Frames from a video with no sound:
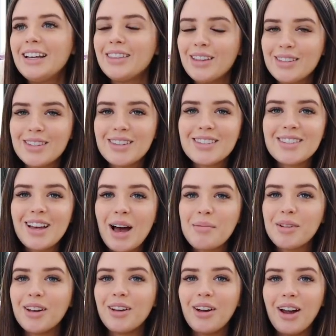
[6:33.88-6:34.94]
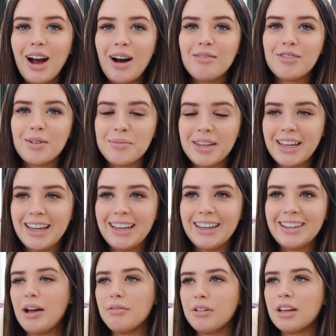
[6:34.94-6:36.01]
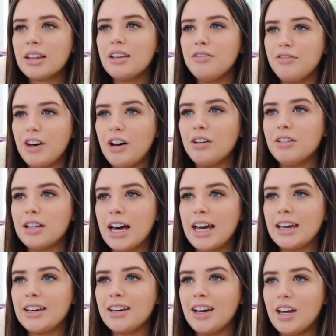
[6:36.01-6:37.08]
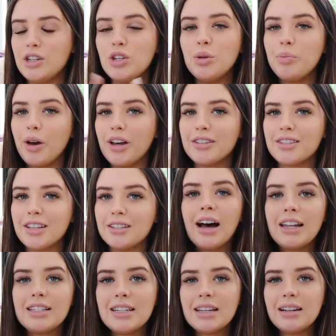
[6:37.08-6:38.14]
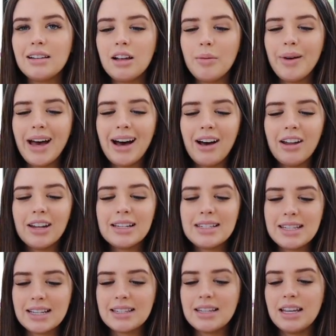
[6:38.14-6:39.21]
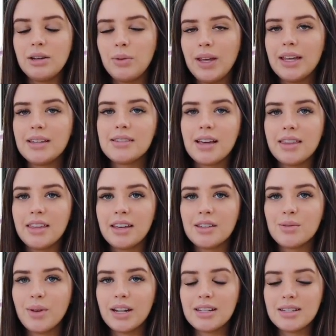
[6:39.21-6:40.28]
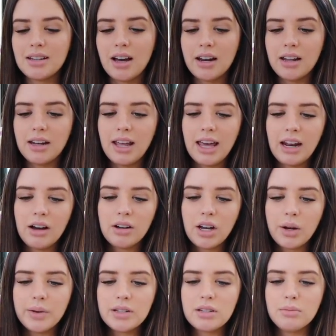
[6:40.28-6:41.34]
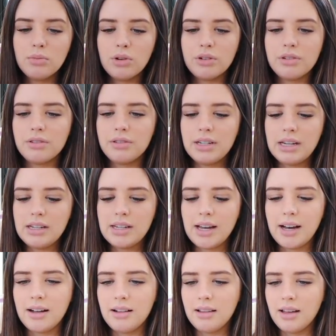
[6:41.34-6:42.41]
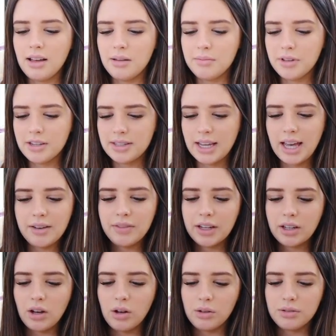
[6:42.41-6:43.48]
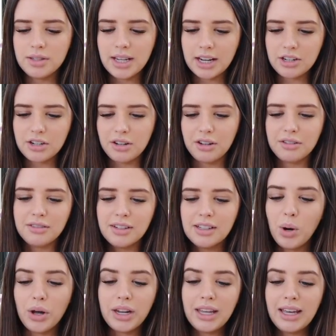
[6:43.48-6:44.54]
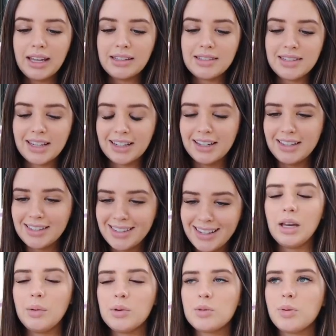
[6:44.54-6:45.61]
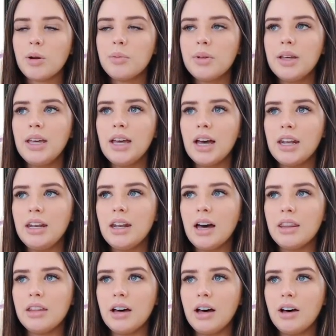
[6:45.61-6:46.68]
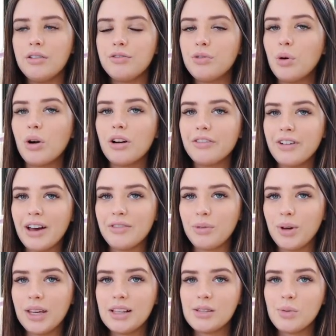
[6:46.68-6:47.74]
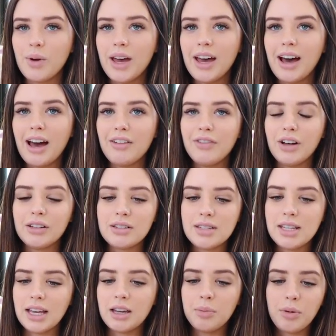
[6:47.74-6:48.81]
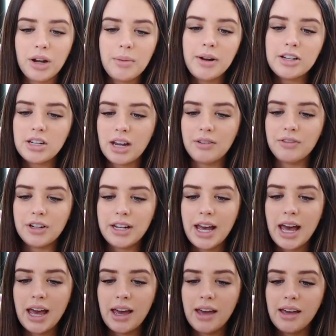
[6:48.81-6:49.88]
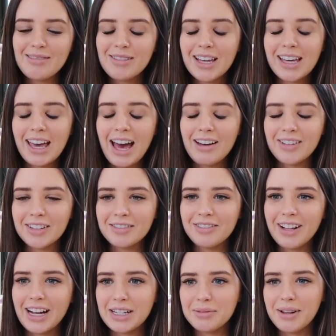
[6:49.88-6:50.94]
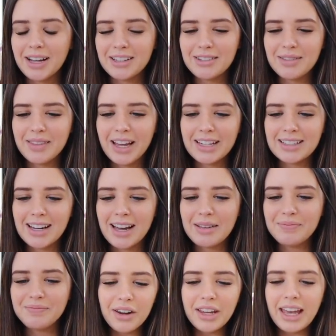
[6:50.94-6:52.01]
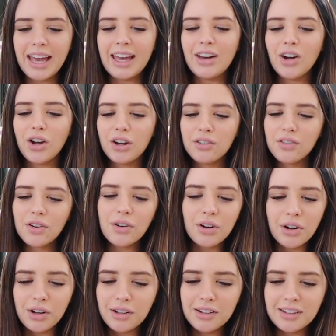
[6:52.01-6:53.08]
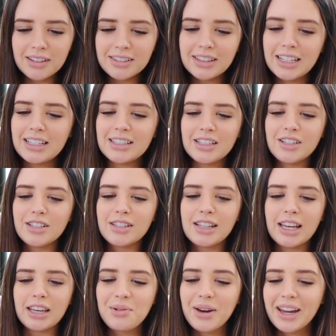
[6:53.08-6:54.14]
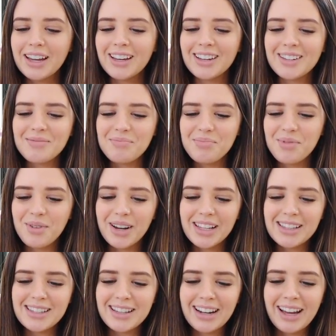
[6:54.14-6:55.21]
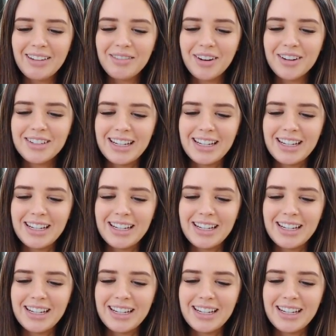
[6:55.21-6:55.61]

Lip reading: this is, I'm gonna go up from here. I really felt like a new person until about 16 weeks, I think is when it started. And I'll go into more detail because I have like a whole section on body and sickness. It was probably another 4 or 5 weeks where I felt sick pretty much every day. I'm like having flashbacks from that time. Okay, overall, these are just like quick points that I wrote